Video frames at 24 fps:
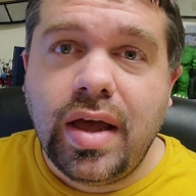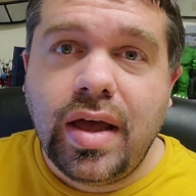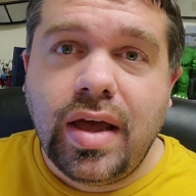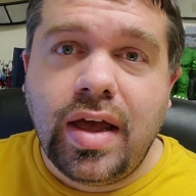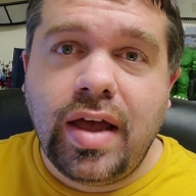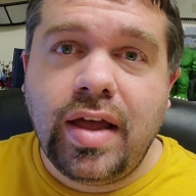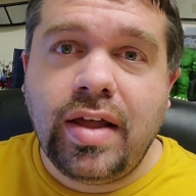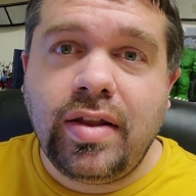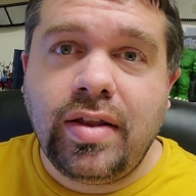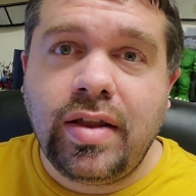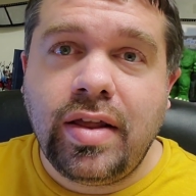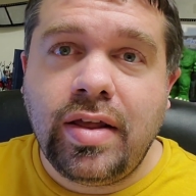
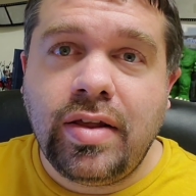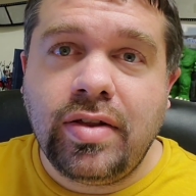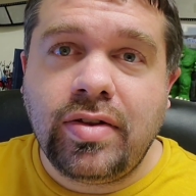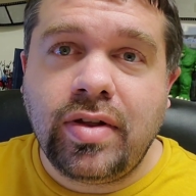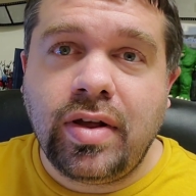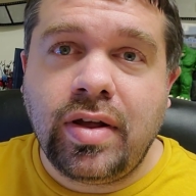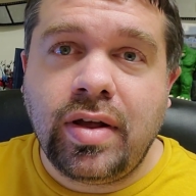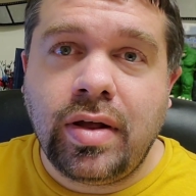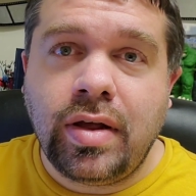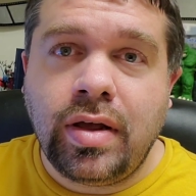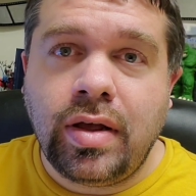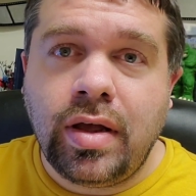It is
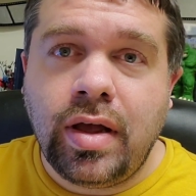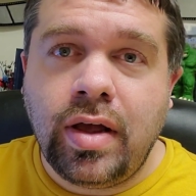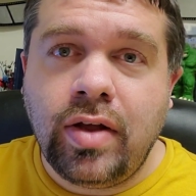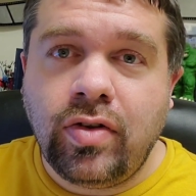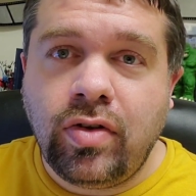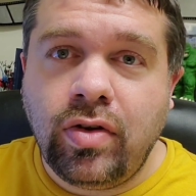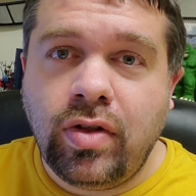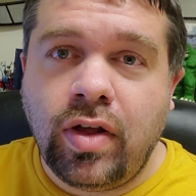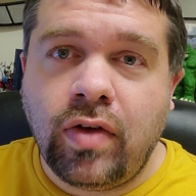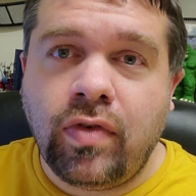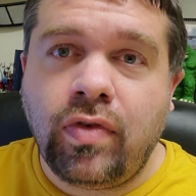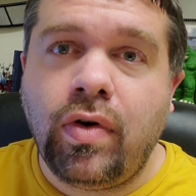a
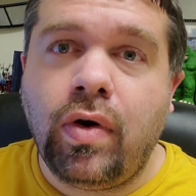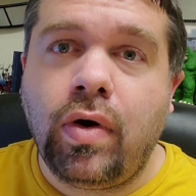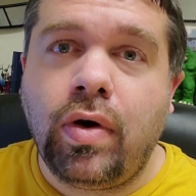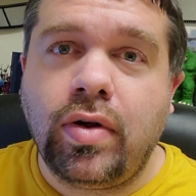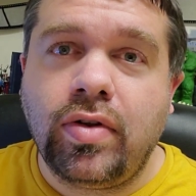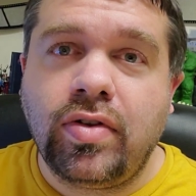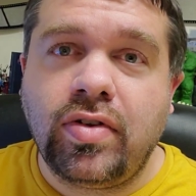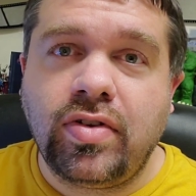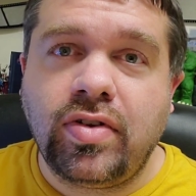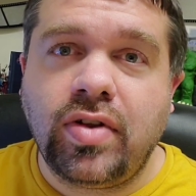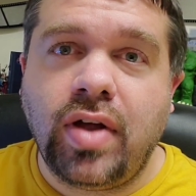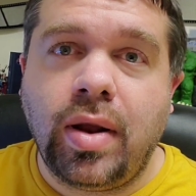issue that
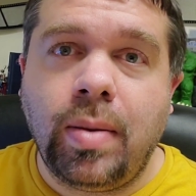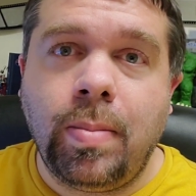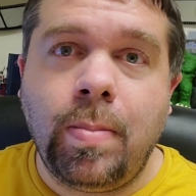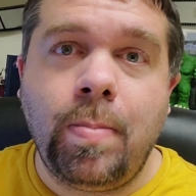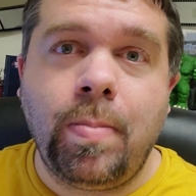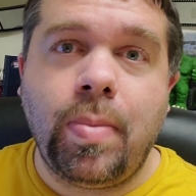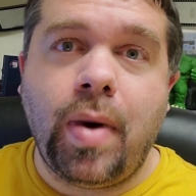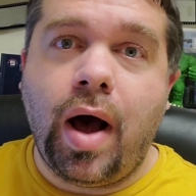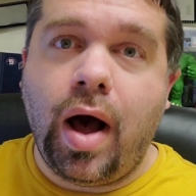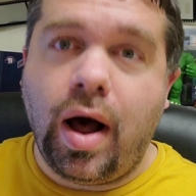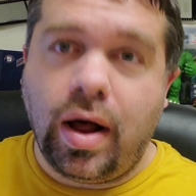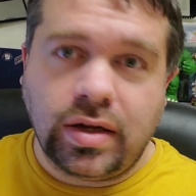focuses on
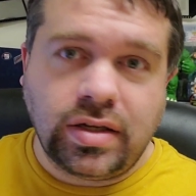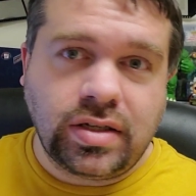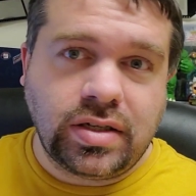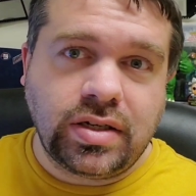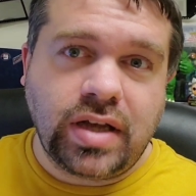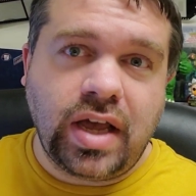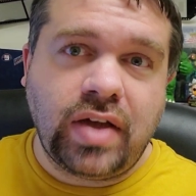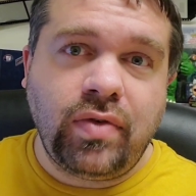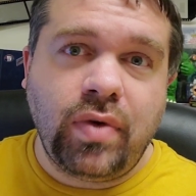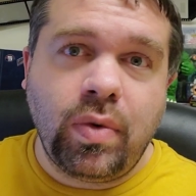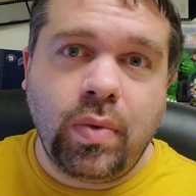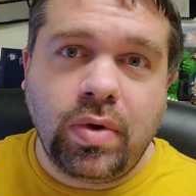Bosk,
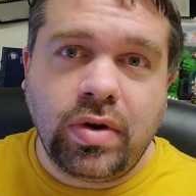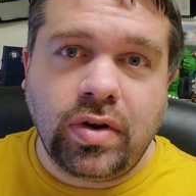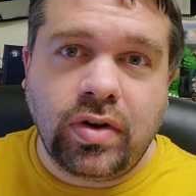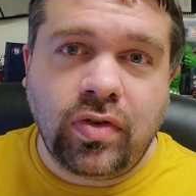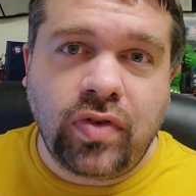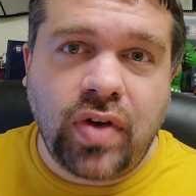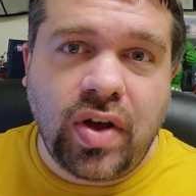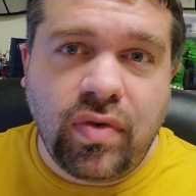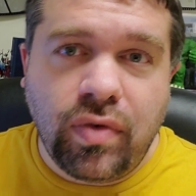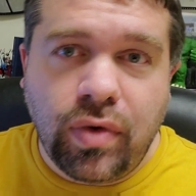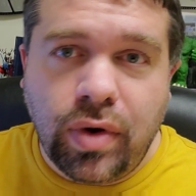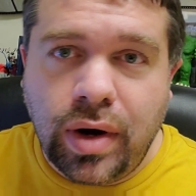everyone's
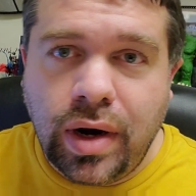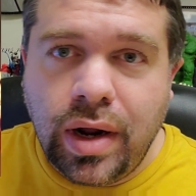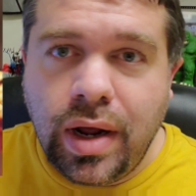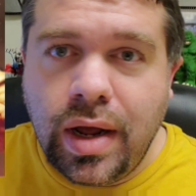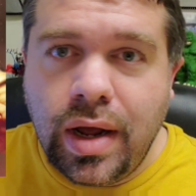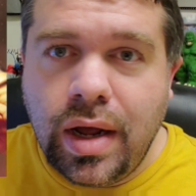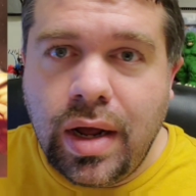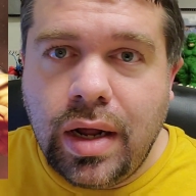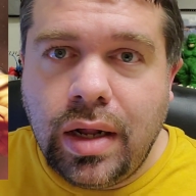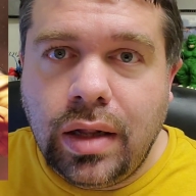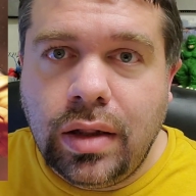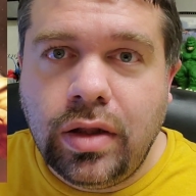favorite
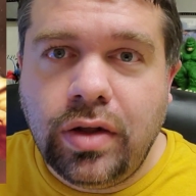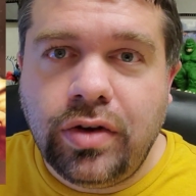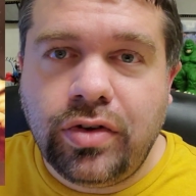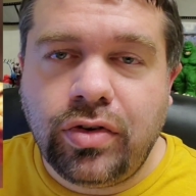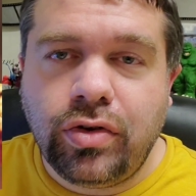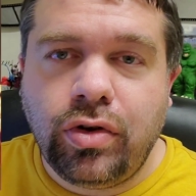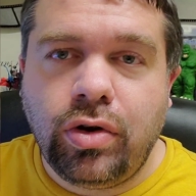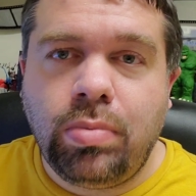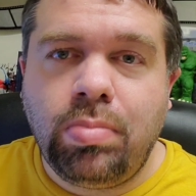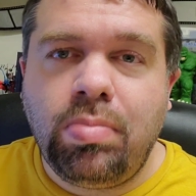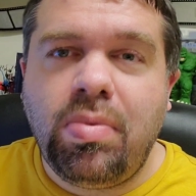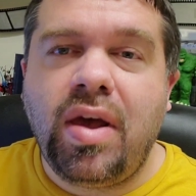
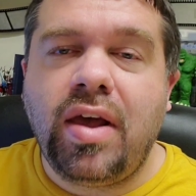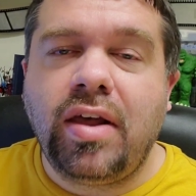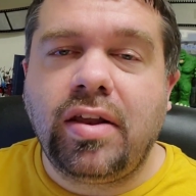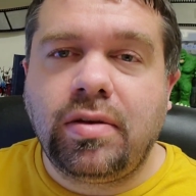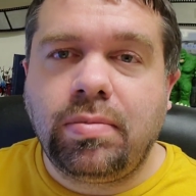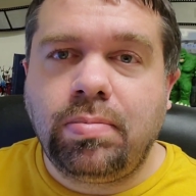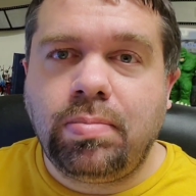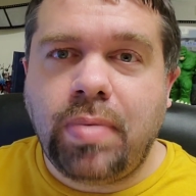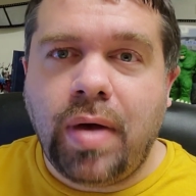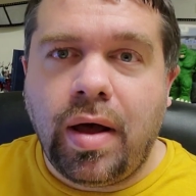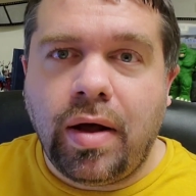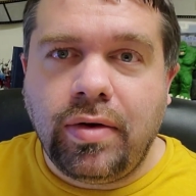
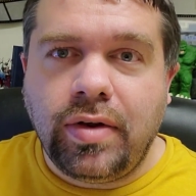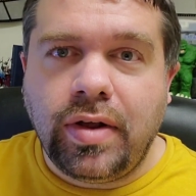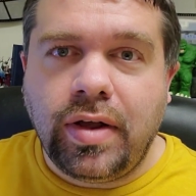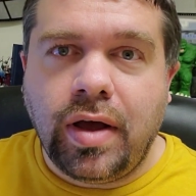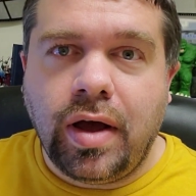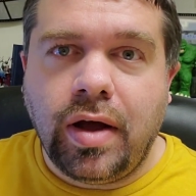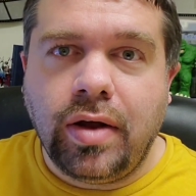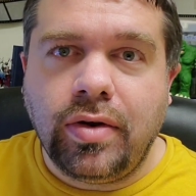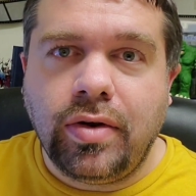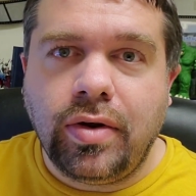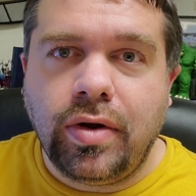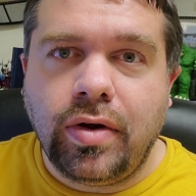lizard-based bounty
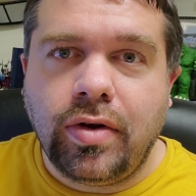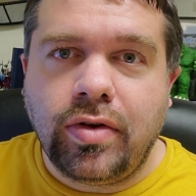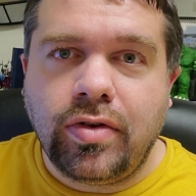hunter.